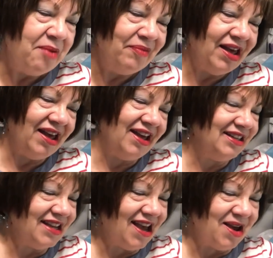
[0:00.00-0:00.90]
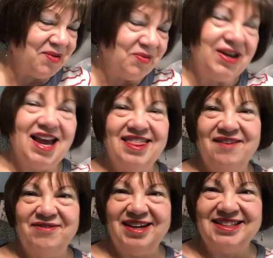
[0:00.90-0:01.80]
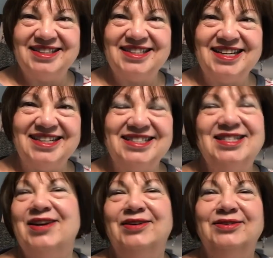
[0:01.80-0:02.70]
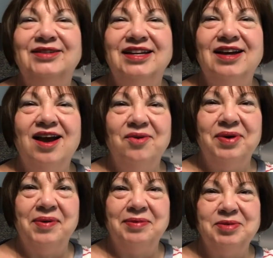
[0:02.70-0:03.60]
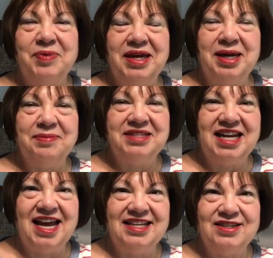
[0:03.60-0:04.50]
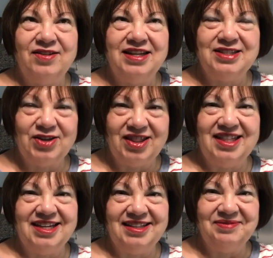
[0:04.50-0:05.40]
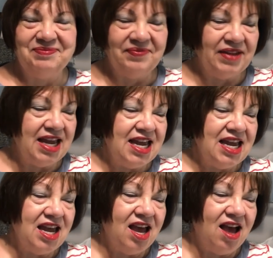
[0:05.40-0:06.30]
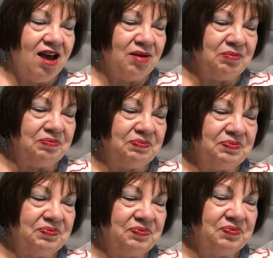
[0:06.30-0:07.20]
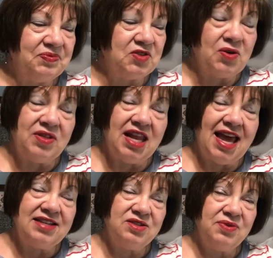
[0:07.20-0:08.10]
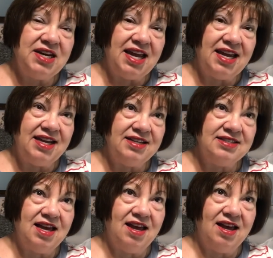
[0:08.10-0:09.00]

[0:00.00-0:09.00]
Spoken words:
But we got that fixed. And so we were able to pick it up today. So that's a good thing. So the last 3 days,